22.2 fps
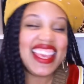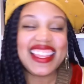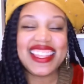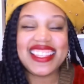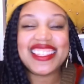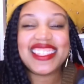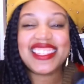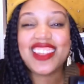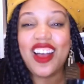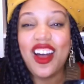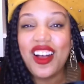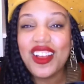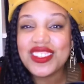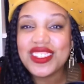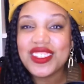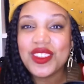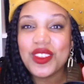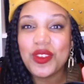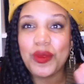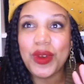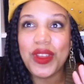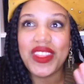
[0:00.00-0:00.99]
this is
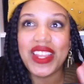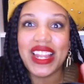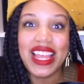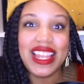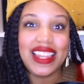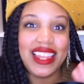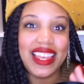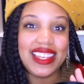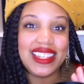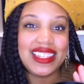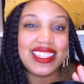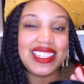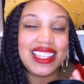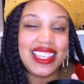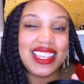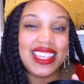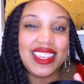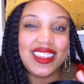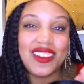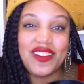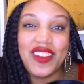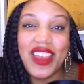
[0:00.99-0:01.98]
also the one that I like to
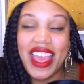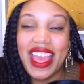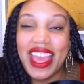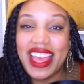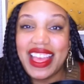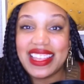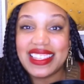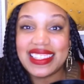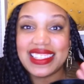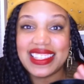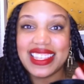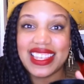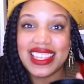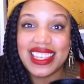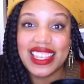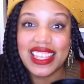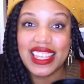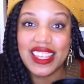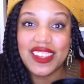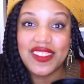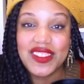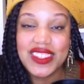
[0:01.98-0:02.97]
give as
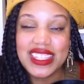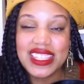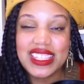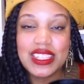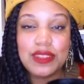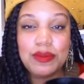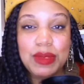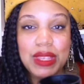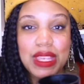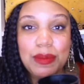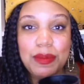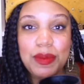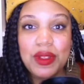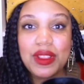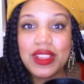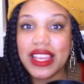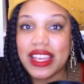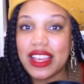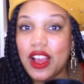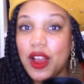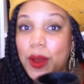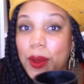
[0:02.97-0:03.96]
gifts to people,
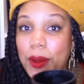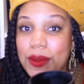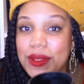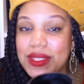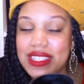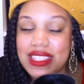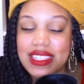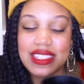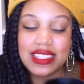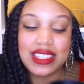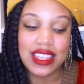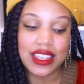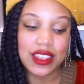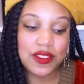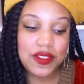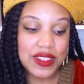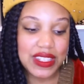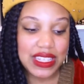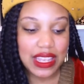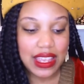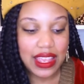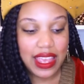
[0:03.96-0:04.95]
like a hostess
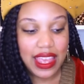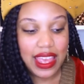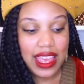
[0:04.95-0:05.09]
gift.